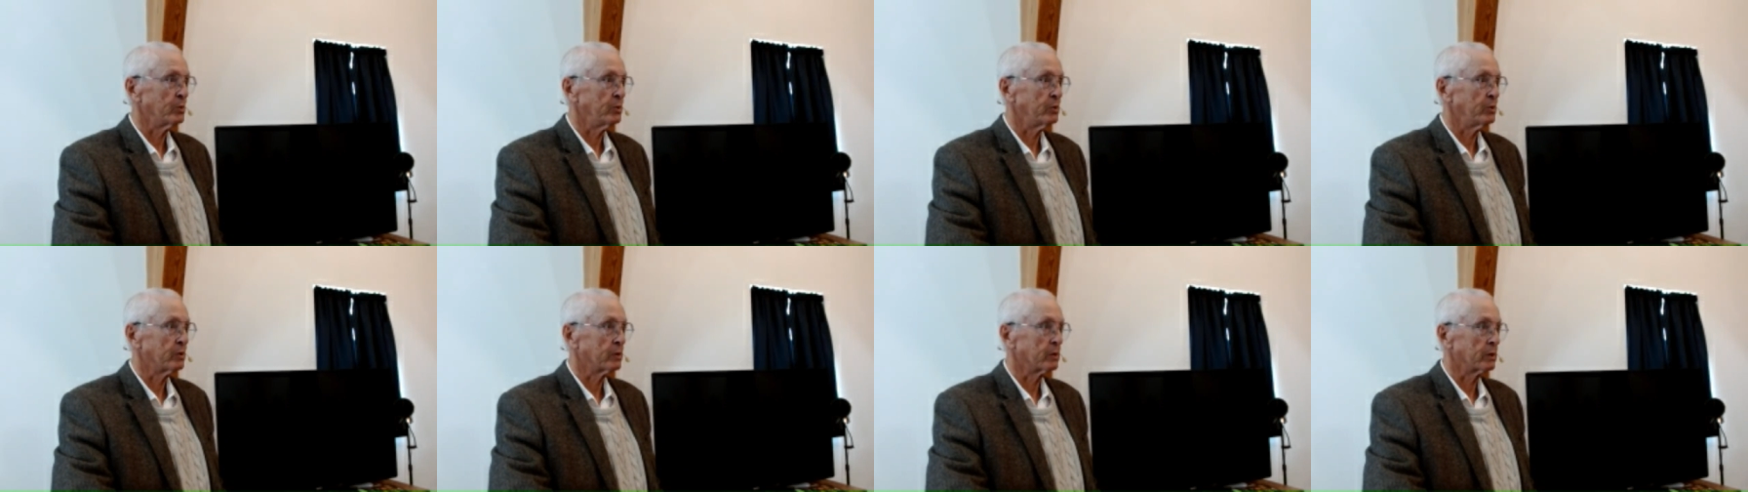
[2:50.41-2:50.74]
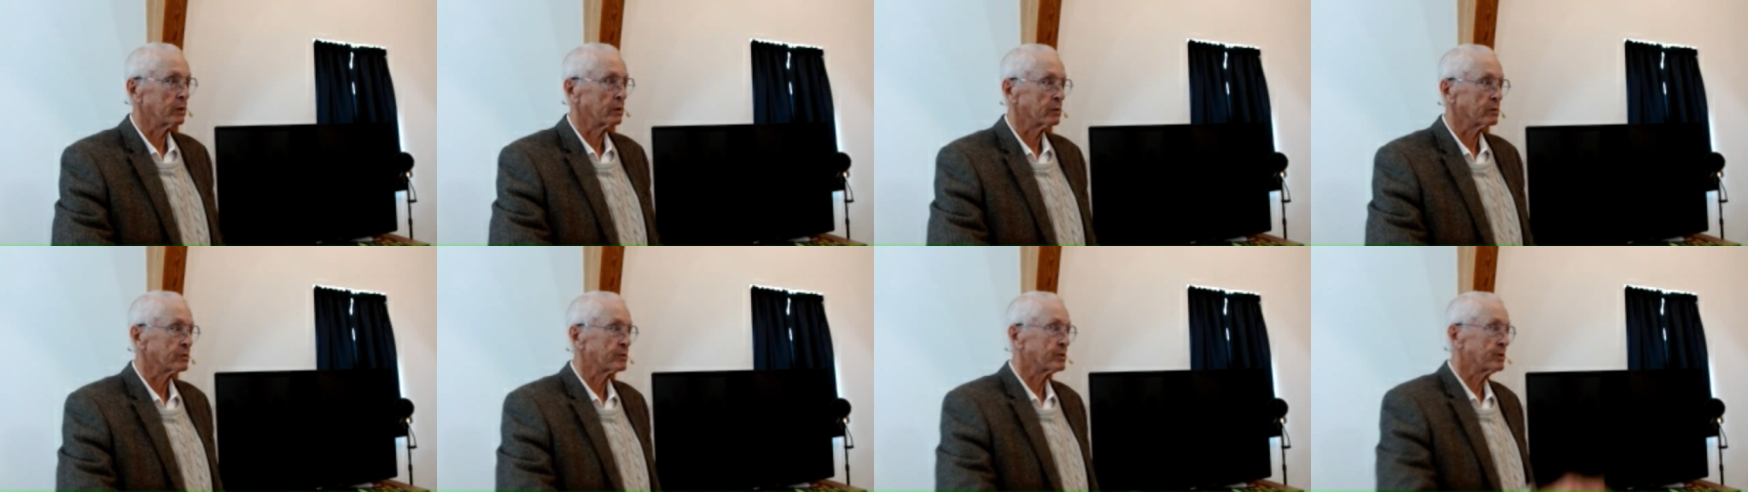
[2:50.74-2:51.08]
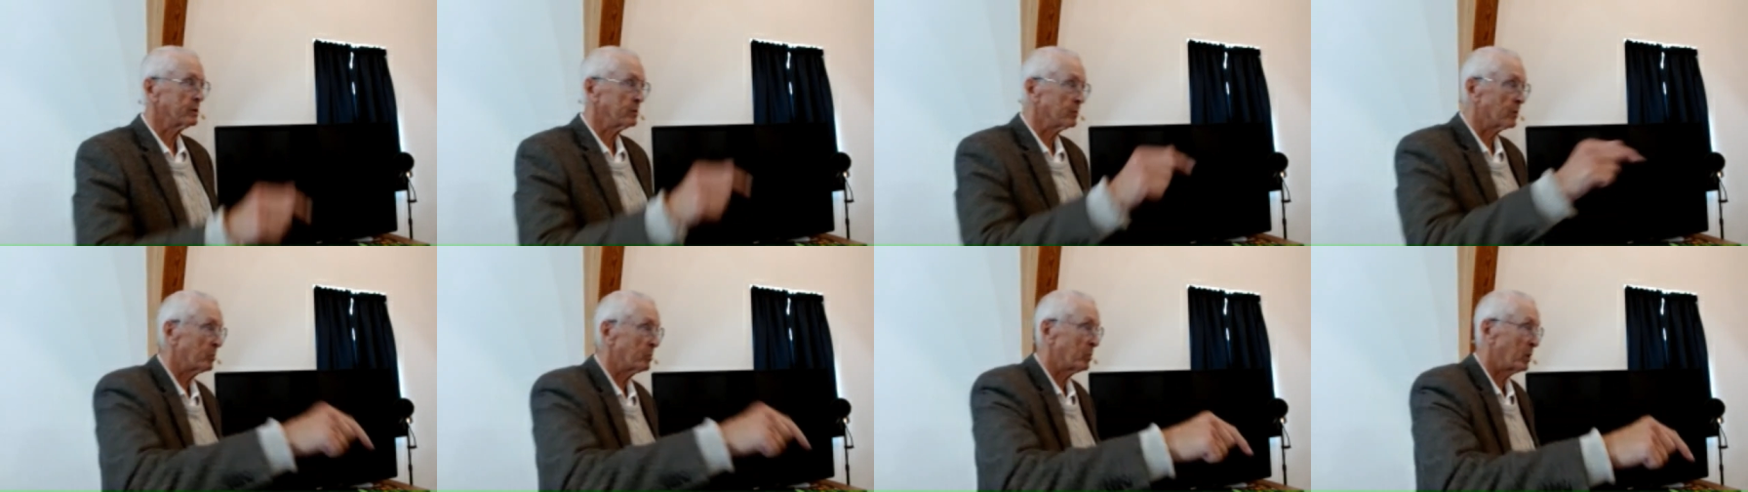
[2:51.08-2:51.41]
you can go see
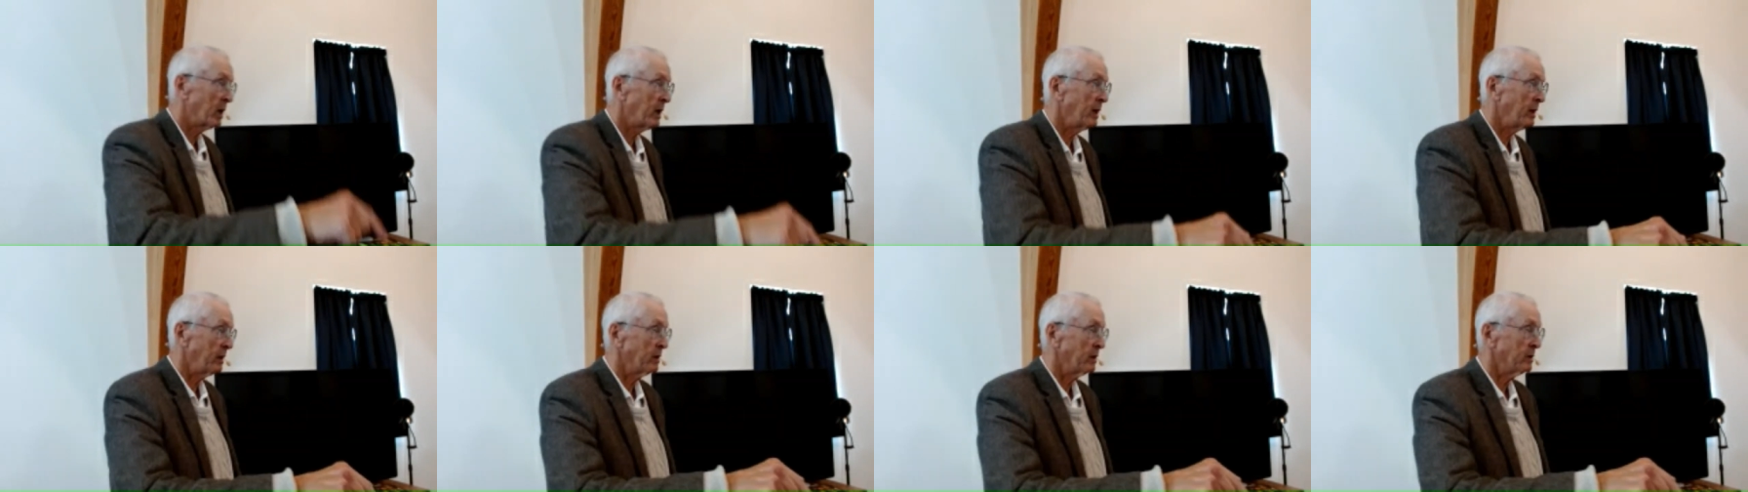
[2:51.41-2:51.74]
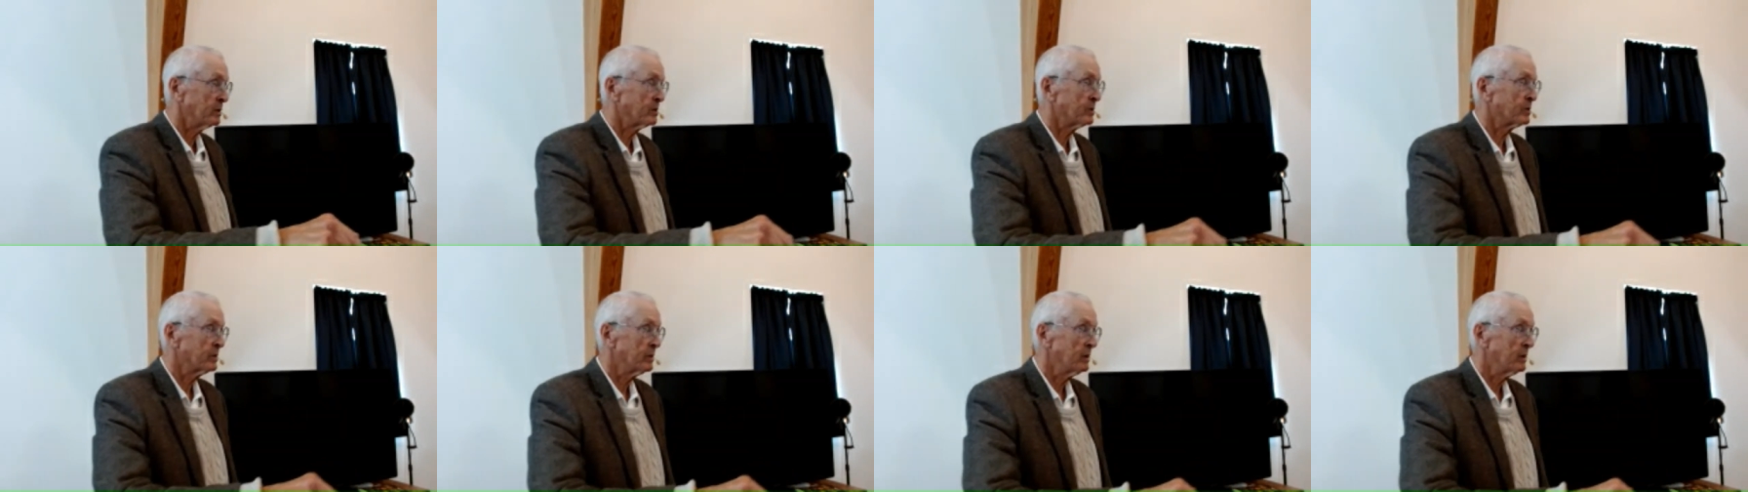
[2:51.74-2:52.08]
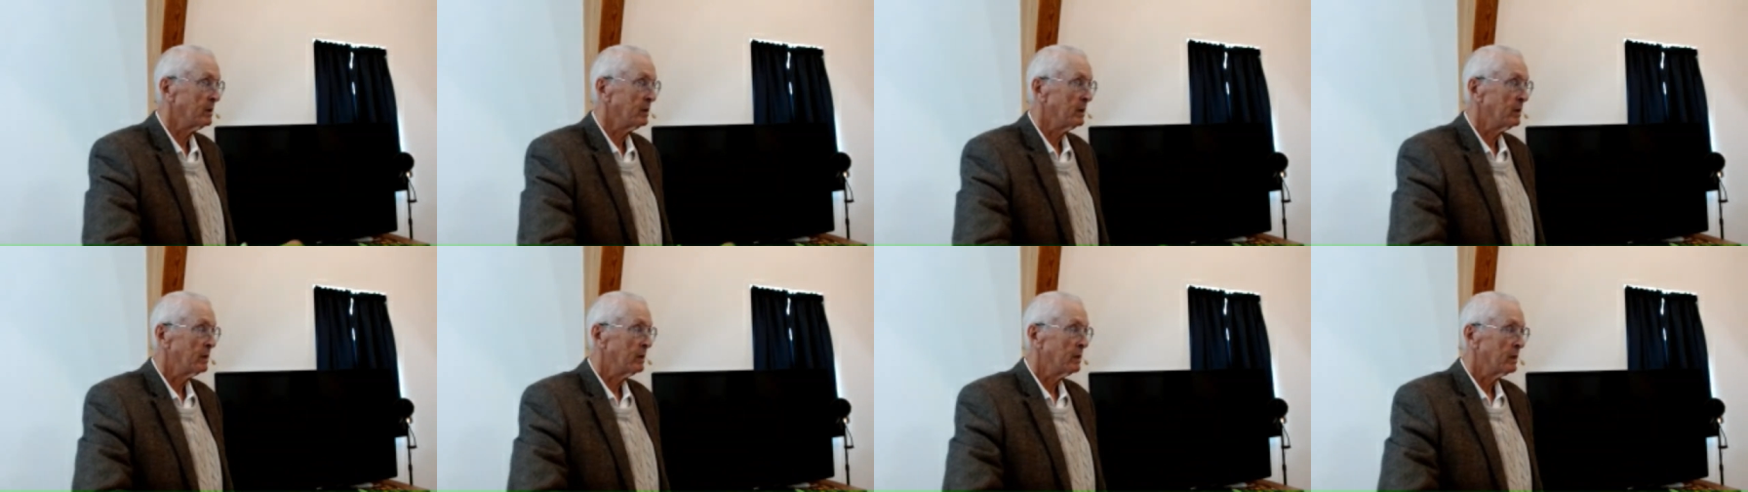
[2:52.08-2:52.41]
what page
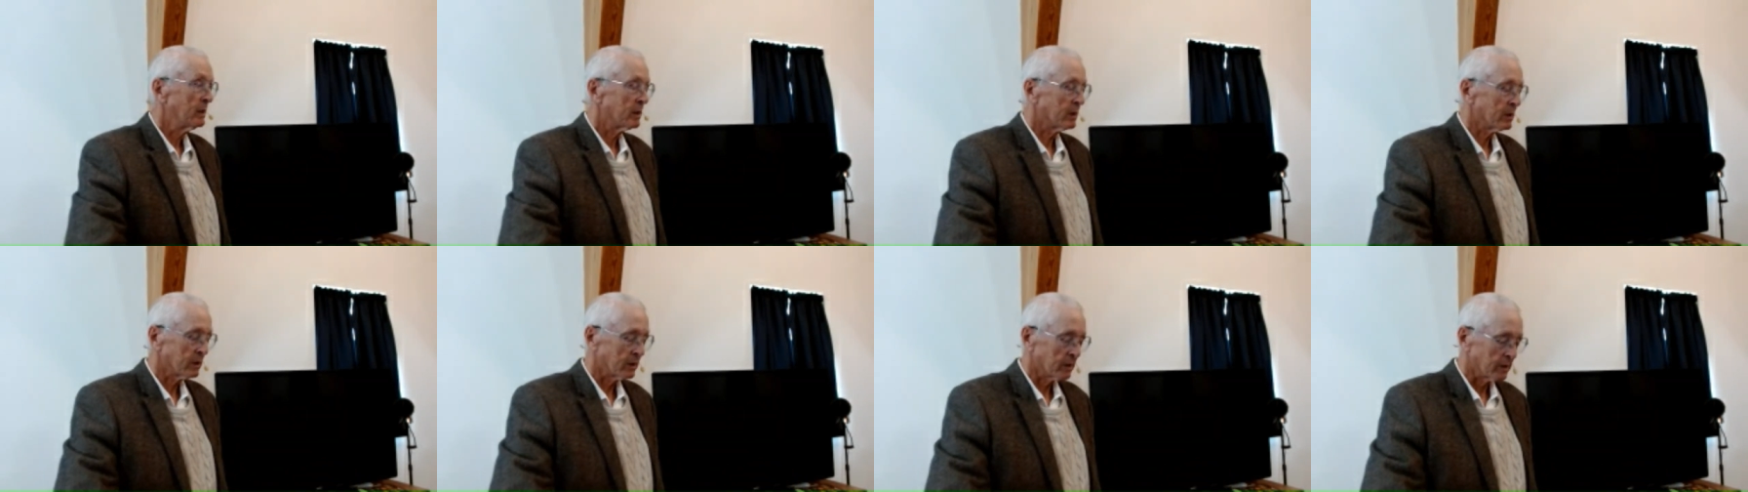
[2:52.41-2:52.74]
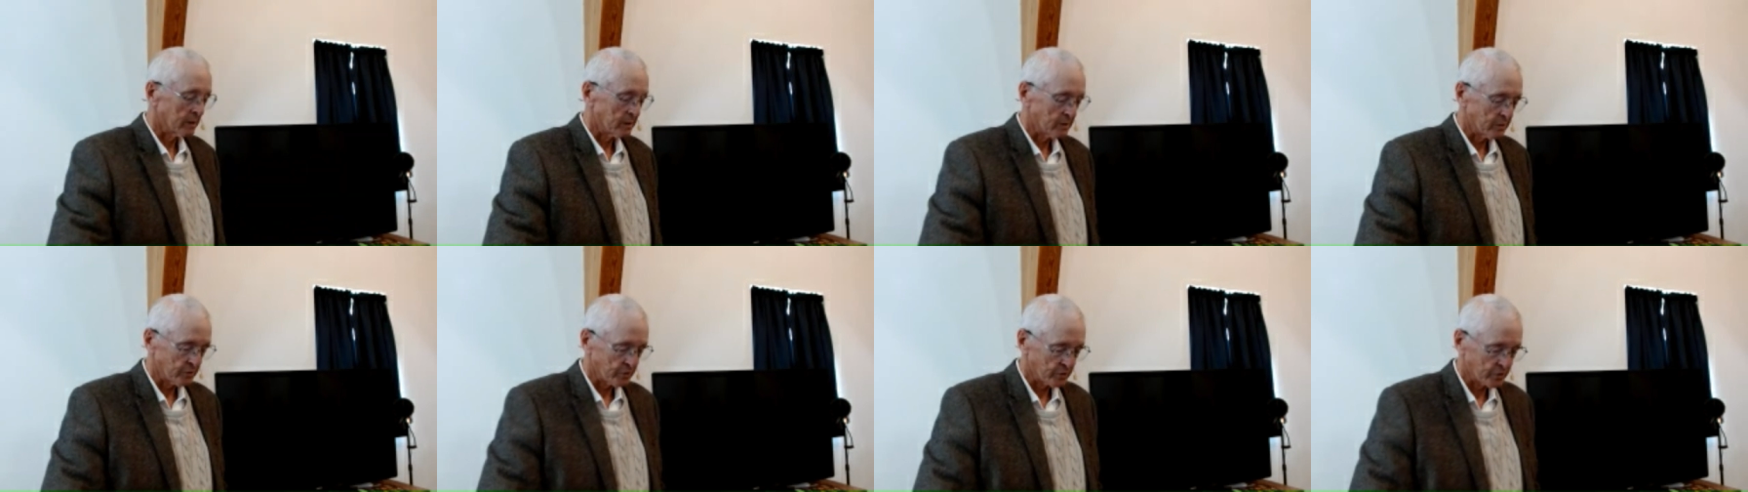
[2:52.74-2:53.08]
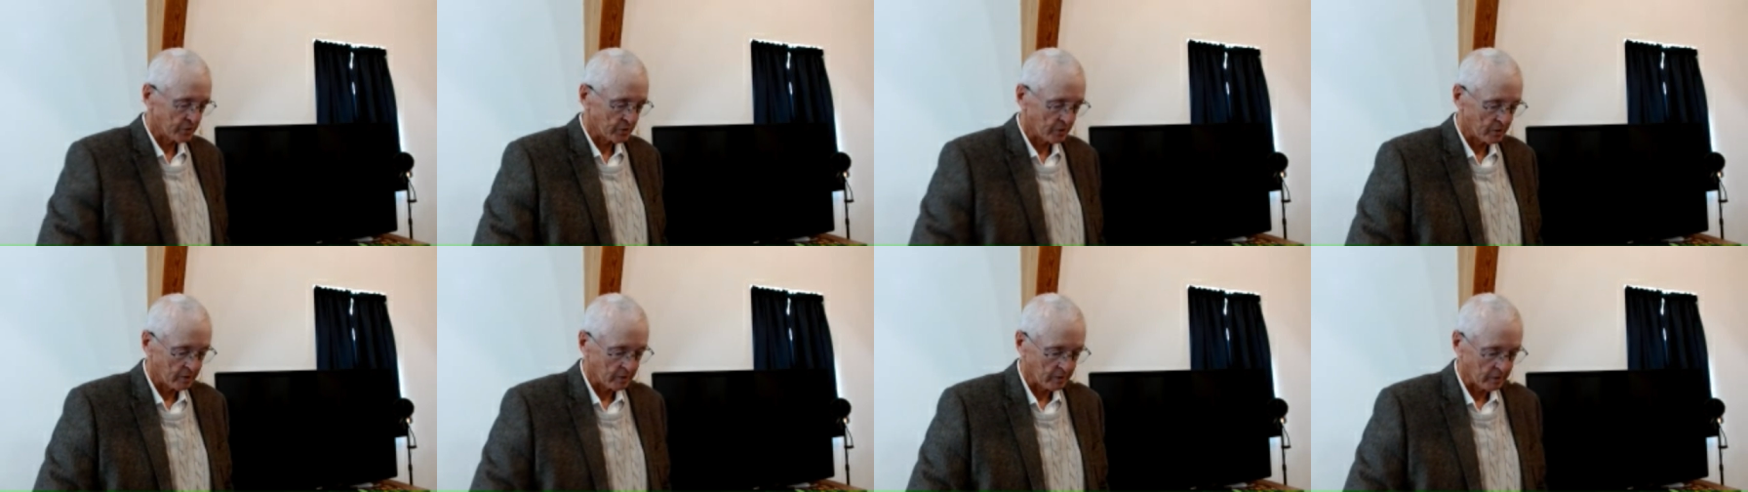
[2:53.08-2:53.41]
uh, to
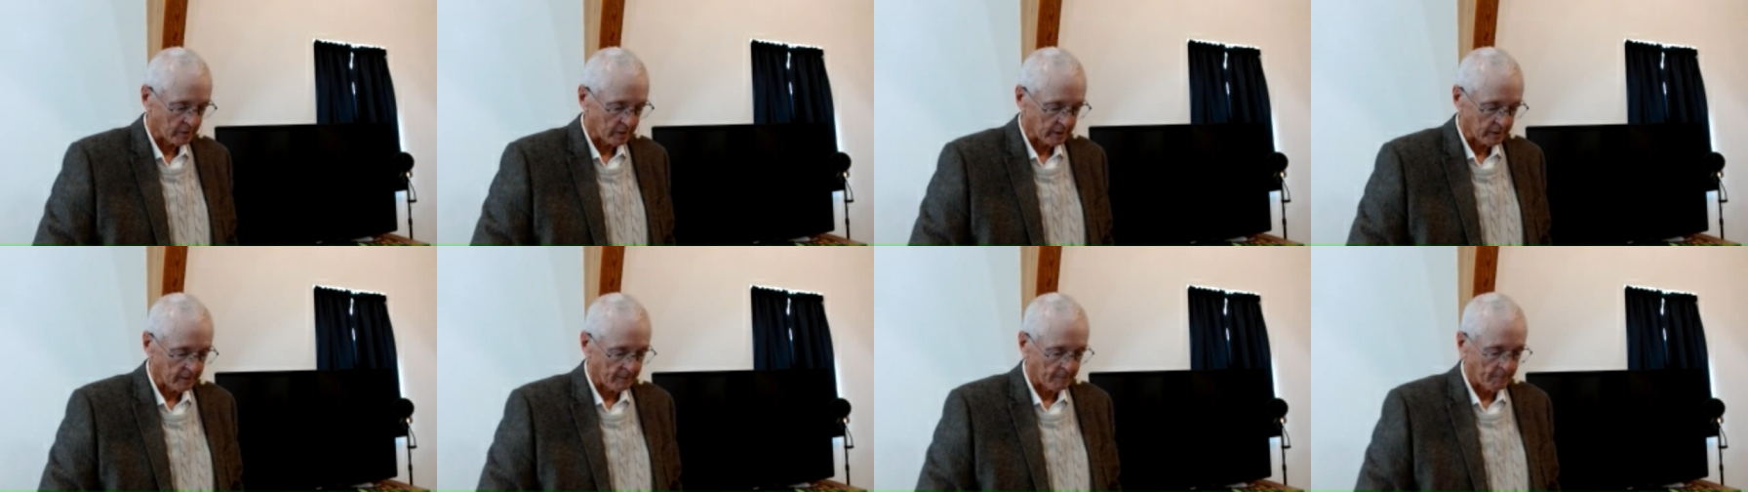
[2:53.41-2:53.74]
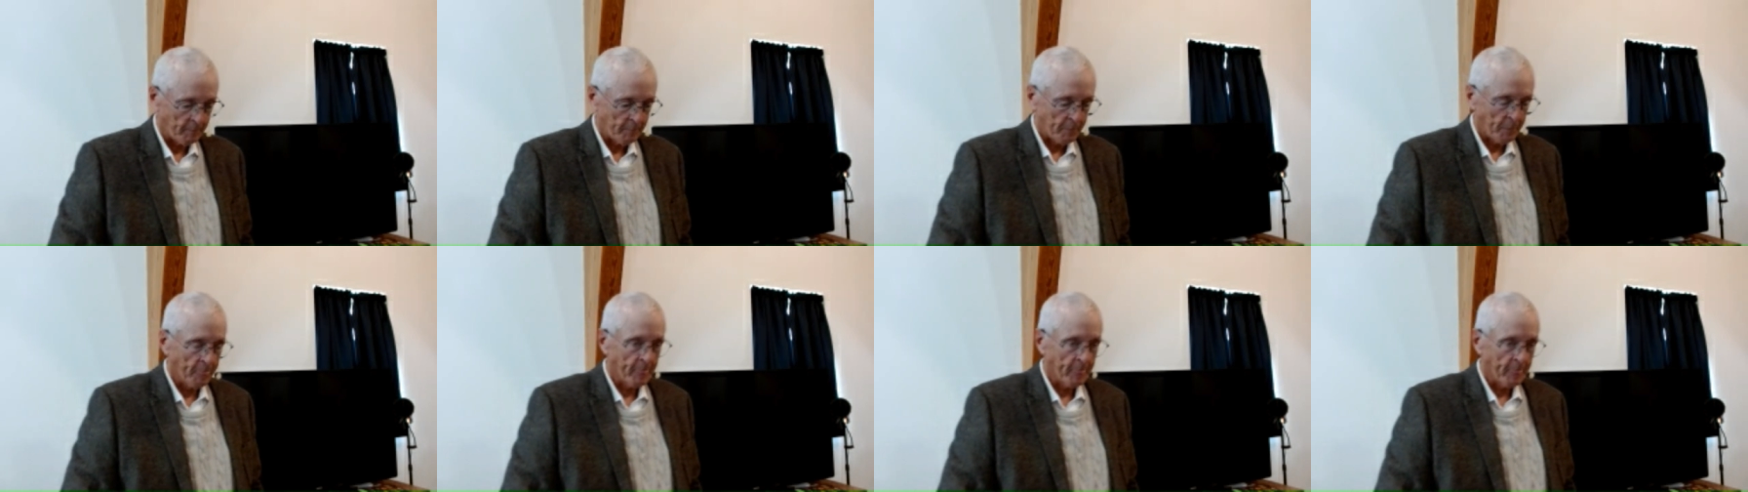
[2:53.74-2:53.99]
start on.